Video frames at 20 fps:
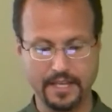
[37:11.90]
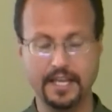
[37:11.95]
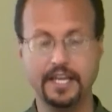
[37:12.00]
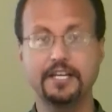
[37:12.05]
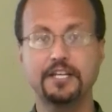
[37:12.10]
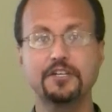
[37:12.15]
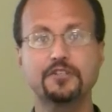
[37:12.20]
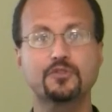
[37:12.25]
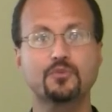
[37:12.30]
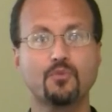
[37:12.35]

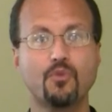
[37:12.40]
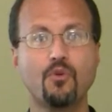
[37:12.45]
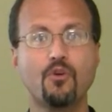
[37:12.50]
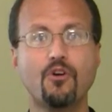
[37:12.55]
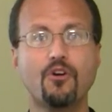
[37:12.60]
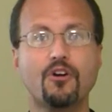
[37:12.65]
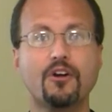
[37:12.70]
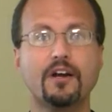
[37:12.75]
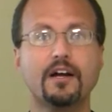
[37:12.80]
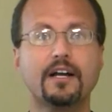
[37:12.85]
in his
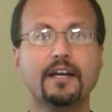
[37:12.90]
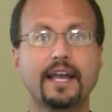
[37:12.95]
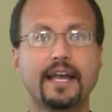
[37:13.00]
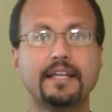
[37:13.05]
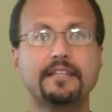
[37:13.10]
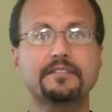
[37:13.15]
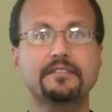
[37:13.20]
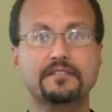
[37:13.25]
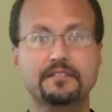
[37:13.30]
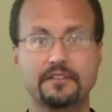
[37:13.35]
war
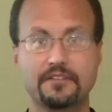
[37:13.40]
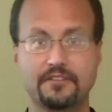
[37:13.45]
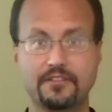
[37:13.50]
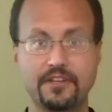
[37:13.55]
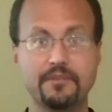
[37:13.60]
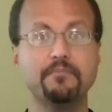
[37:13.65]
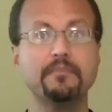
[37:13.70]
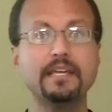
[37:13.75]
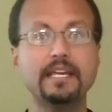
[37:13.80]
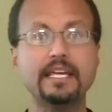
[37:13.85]
against
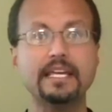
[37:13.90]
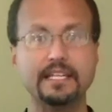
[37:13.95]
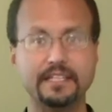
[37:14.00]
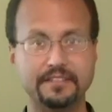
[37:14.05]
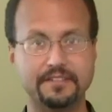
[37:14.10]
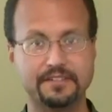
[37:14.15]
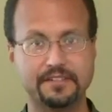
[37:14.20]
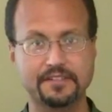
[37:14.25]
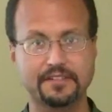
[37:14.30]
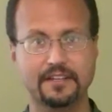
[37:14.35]
the
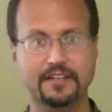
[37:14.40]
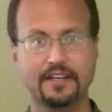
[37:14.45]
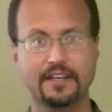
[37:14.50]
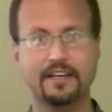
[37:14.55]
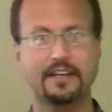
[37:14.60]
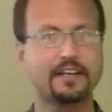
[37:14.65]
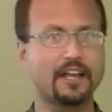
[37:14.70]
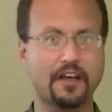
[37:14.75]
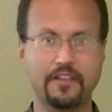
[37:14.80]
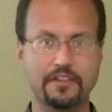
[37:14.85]
Medes.
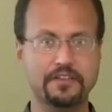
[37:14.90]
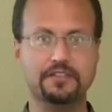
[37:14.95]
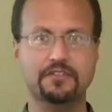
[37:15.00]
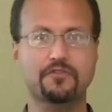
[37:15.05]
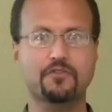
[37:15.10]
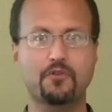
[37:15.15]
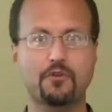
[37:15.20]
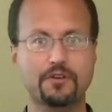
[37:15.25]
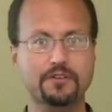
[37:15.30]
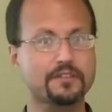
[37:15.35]
Now, this,
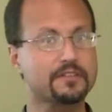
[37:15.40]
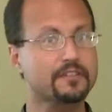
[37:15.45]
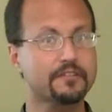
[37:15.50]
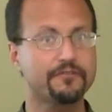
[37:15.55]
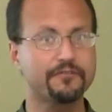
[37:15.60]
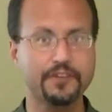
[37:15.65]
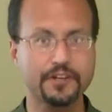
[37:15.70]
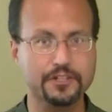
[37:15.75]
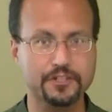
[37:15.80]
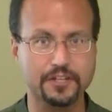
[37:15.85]
of course, is a
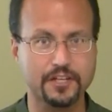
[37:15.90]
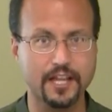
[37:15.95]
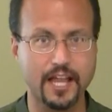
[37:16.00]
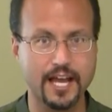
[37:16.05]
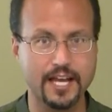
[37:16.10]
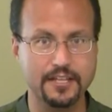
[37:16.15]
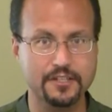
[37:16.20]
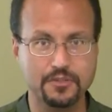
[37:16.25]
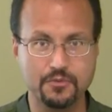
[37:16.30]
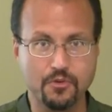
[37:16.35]

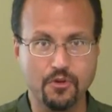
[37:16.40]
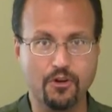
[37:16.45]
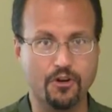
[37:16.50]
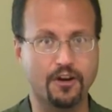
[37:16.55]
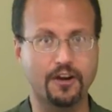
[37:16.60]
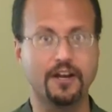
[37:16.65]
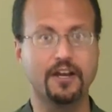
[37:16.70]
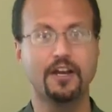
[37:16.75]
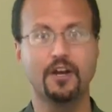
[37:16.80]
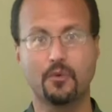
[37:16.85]
fictionalized
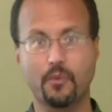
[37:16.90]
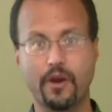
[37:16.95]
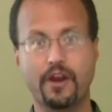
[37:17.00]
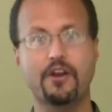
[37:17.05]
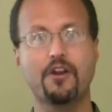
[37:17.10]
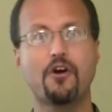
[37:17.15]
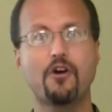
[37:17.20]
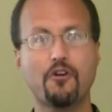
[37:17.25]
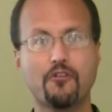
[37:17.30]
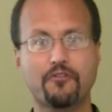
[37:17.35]
war. We
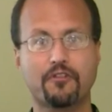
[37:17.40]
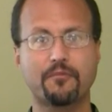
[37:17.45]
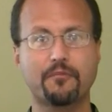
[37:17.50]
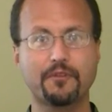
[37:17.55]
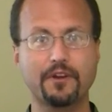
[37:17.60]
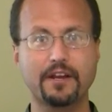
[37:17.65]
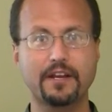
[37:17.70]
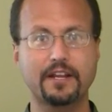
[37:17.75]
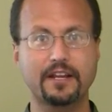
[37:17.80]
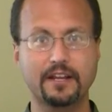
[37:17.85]
know from
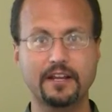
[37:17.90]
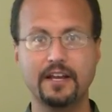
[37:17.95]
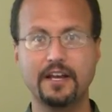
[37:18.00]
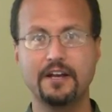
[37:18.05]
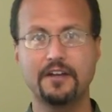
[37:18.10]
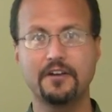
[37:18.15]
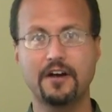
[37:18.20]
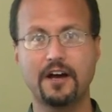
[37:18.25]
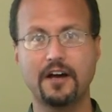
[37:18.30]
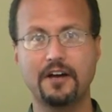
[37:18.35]
reading
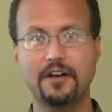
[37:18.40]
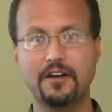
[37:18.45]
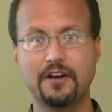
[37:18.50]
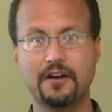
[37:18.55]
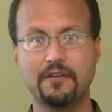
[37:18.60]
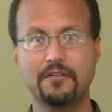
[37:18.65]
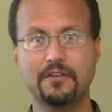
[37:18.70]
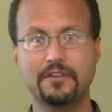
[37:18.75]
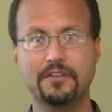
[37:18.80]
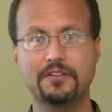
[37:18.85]

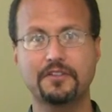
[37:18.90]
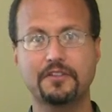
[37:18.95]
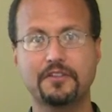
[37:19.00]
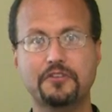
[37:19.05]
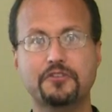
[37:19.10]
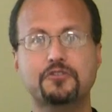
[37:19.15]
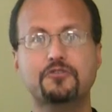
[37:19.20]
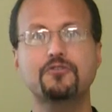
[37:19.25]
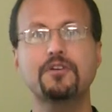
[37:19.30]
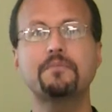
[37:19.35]
the
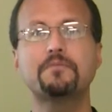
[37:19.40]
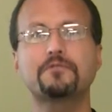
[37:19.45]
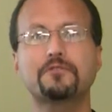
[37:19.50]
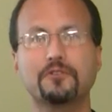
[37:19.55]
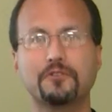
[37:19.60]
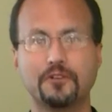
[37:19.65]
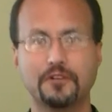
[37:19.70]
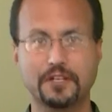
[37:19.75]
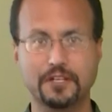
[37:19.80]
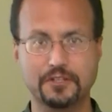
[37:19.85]

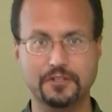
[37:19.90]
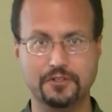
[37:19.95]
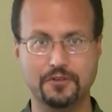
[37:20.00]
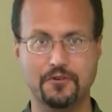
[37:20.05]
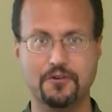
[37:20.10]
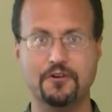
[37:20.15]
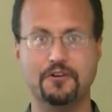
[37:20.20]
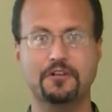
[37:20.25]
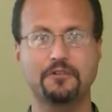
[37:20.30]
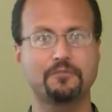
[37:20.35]
scriptural
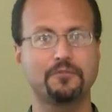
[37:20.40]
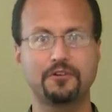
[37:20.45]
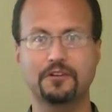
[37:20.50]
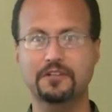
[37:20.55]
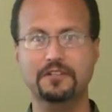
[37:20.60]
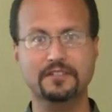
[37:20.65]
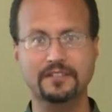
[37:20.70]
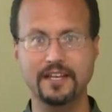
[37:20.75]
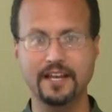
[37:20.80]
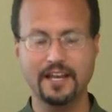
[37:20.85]
historical
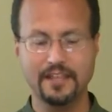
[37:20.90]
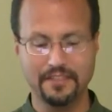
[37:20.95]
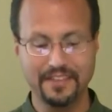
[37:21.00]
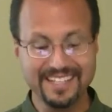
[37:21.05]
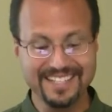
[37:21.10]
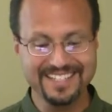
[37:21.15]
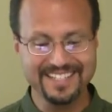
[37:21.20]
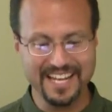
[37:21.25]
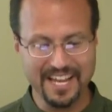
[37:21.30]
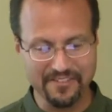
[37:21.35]
books
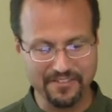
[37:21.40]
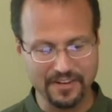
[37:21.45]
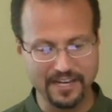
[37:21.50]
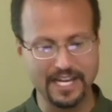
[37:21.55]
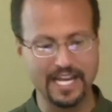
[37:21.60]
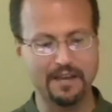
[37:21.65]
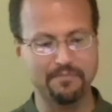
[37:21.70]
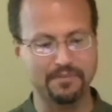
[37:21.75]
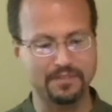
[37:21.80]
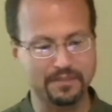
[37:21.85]
this never
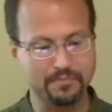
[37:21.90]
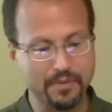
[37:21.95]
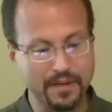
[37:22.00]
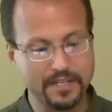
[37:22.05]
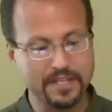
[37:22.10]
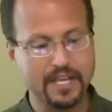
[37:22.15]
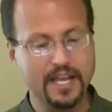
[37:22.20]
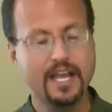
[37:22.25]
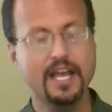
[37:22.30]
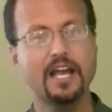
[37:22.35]
happened.
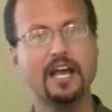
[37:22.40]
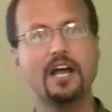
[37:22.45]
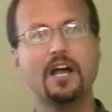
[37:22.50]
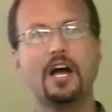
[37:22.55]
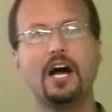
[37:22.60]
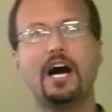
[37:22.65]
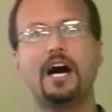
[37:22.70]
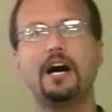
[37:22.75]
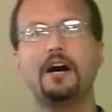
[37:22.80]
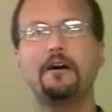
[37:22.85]
But
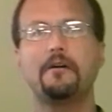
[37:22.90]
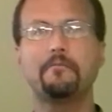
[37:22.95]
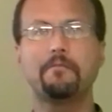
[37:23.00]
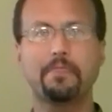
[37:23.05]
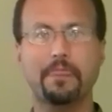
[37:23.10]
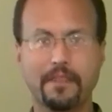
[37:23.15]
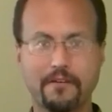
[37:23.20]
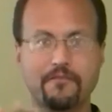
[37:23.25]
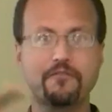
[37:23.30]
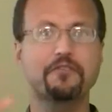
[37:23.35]

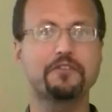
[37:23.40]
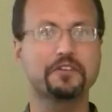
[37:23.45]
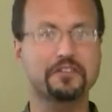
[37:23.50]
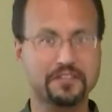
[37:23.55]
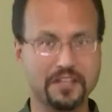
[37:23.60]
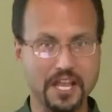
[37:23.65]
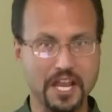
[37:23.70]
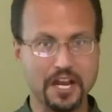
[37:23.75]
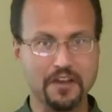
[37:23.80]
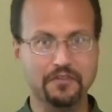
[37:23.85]
for the
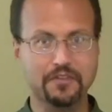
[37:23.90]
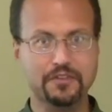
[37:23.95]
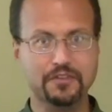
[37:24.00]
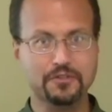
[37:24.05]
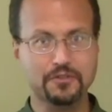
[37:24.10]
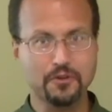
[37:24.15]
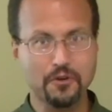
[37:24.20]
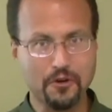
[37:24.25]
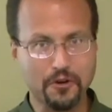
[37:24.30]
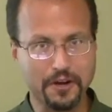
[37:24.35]
sake of the
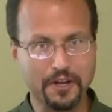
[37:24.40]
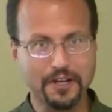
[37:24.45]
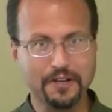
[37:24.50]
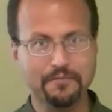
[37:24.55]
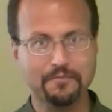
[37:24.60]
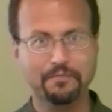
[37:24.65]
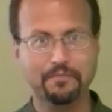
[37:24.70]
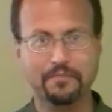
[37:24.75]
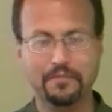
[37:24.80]
story,